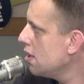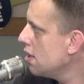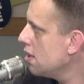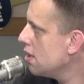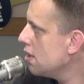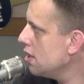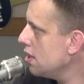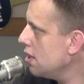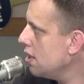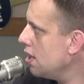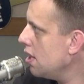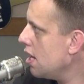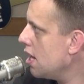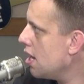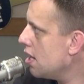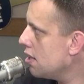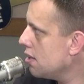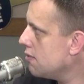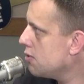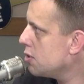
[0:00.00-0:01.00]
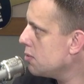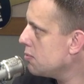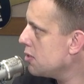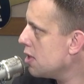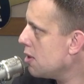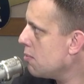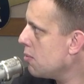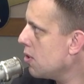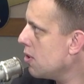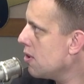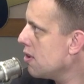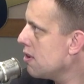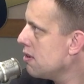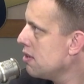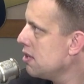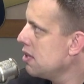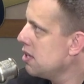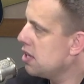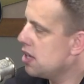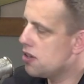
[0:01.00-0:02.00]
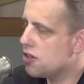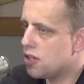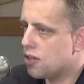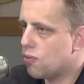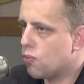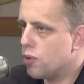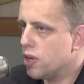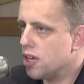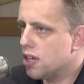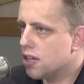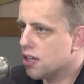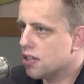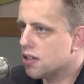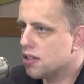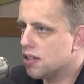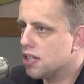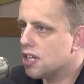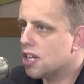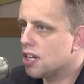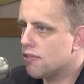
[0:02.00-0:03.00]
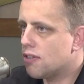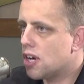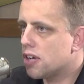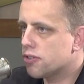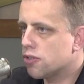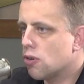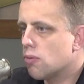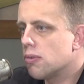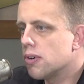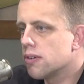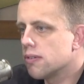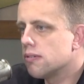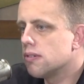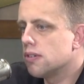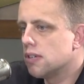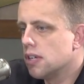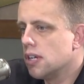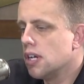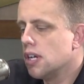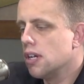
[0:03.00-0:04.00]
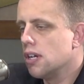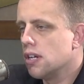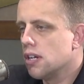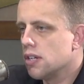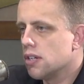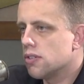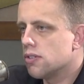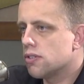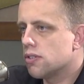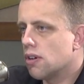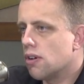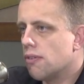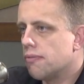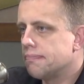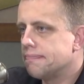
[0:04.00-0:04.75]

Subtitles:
the end of September, and then a week in the end of October. So